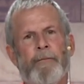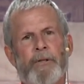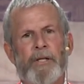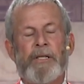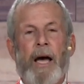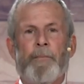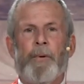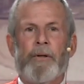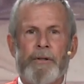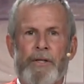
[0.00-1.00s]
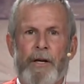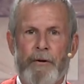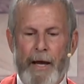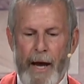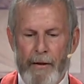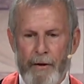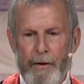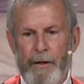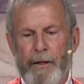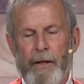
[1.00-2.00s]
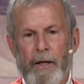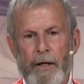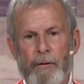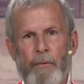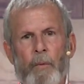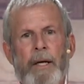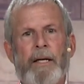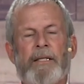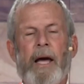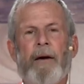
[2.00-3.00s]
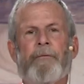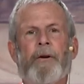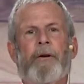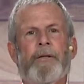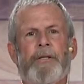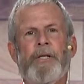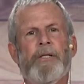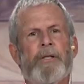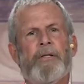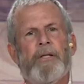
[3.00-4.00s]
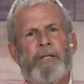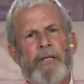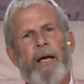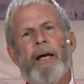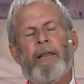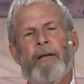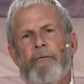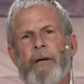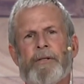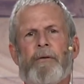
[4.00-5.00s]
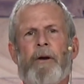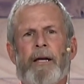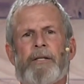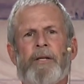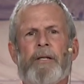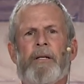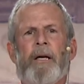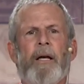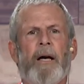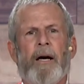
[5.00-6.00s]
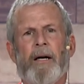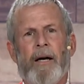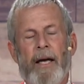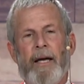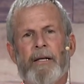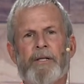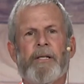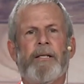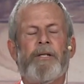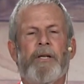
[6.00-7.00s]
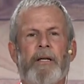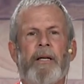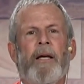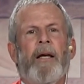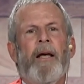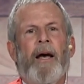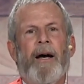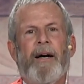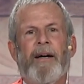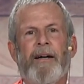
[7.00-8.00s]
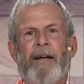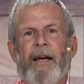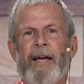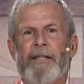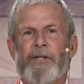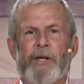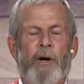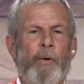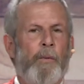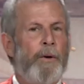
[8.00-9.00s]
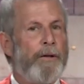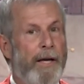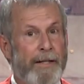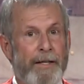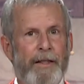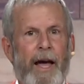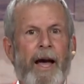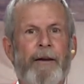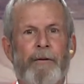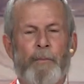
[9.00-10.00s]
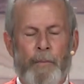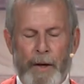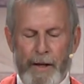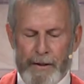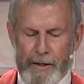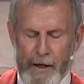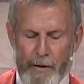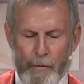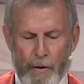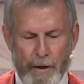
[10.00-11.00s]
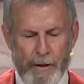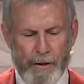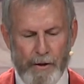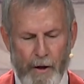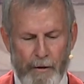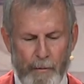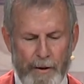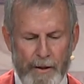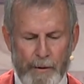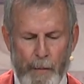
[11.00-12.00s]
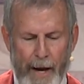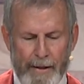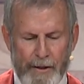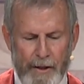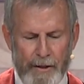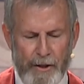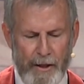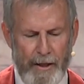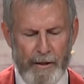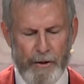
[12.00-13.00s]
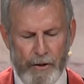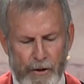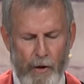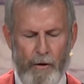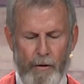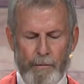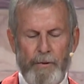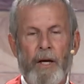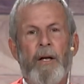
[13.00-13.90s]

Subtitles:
disciples that are gathered in the weeks after Jesus' death and resurrection and ascension. And so we'll get to that, but wanted to start with this passage in Psalms